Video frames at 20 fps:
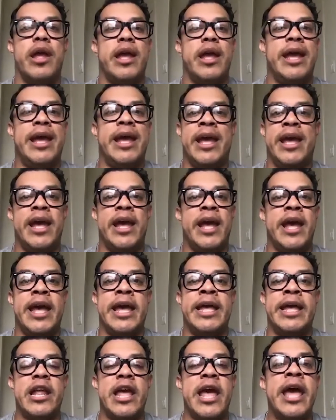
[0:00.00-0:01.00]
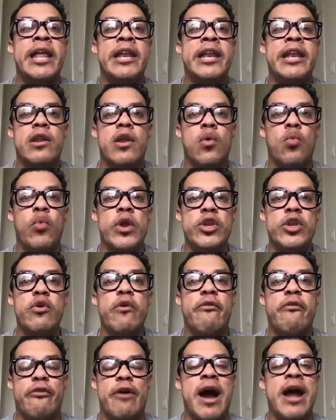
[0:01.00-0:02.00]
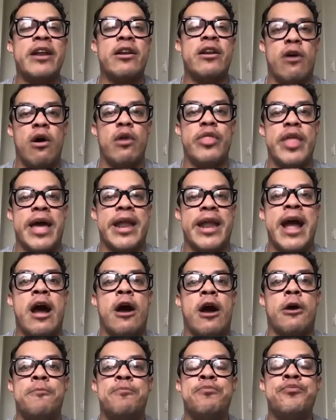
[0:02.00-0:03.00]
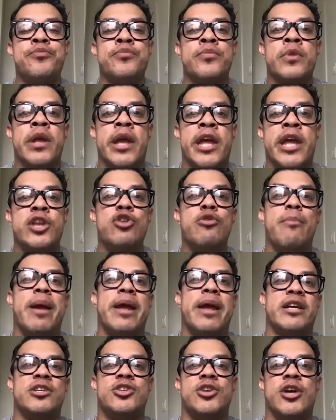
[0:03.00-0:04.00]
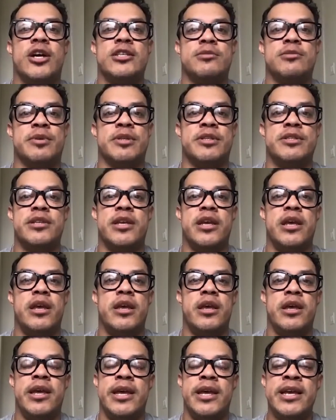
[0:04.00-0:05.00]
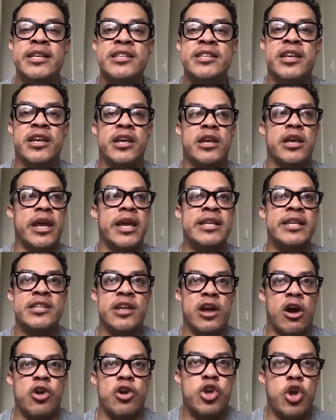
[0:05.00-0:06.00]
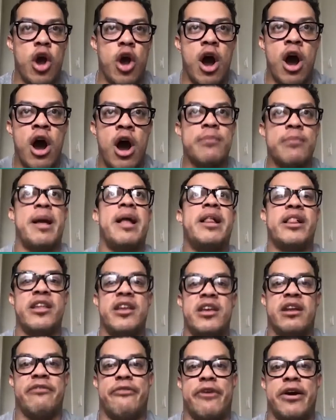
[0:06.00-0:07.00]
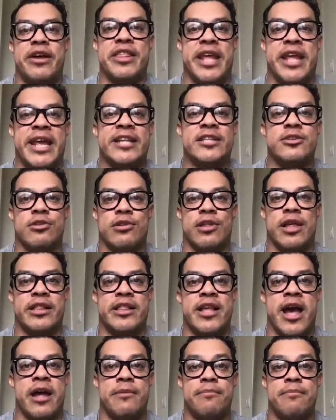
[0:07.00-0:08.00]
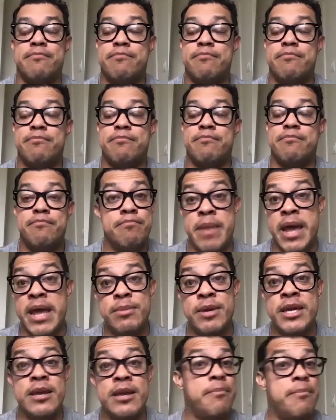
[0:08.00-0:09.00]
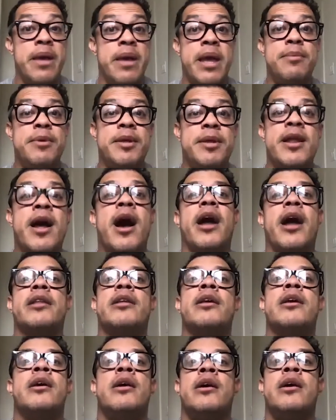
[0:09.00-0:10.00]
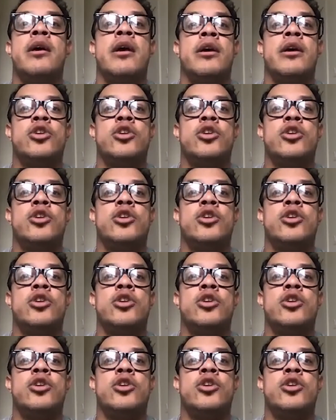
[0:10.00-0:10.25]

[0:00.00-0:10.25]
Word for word: You're and, and and when you find all that out and you make adjustments, is it is it are you automatically going to find the answer like that? Maybe, maybe not.